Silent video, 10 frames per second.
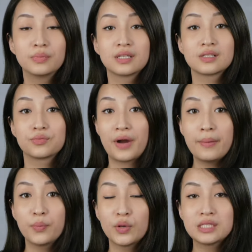because
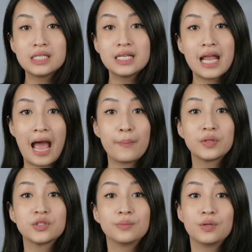rat poison
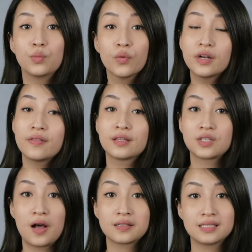happened to be one of the
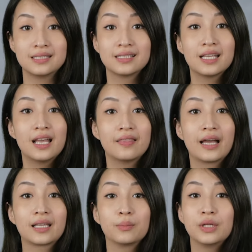toxins
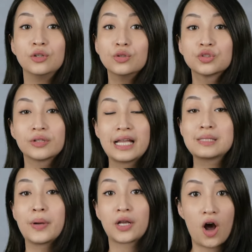that can be
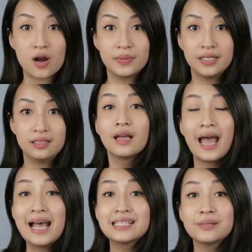neutralized by carbon.
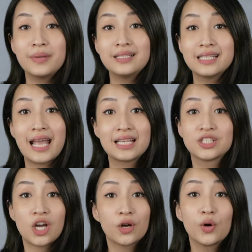As amazing as
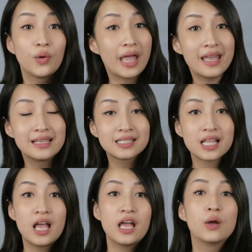charcoal is,
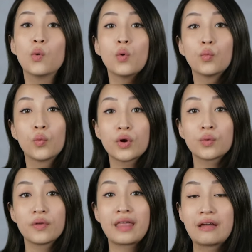it won't
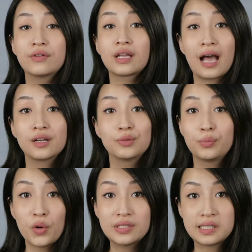work with every kind of
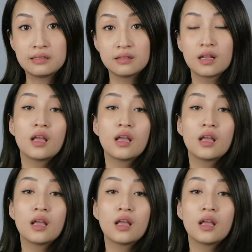poison.